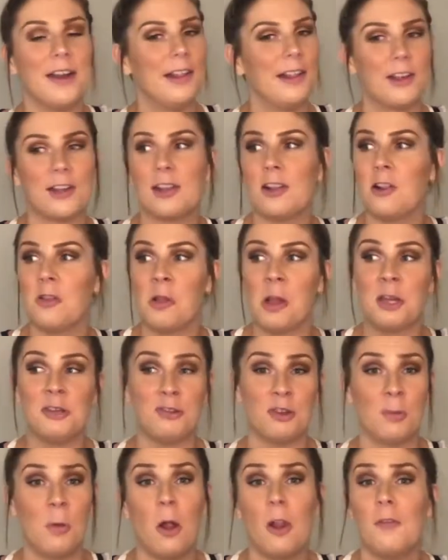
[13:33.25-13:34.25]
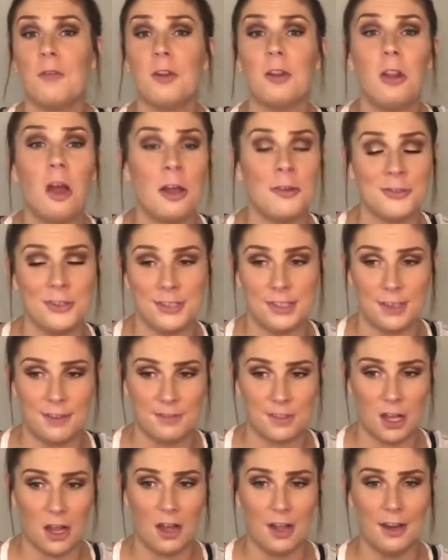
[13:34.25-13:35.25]
I look in the laundry room, all of her laundry
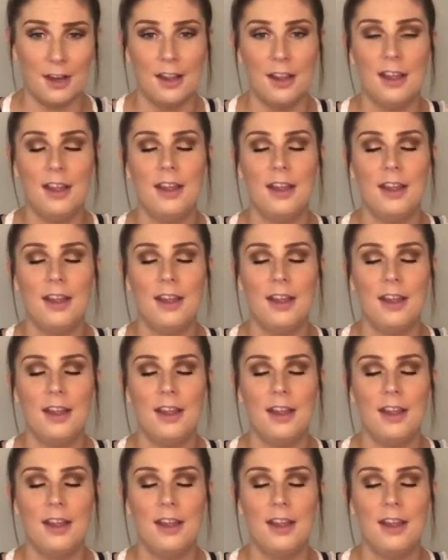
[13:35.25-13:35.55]
stuff's gone.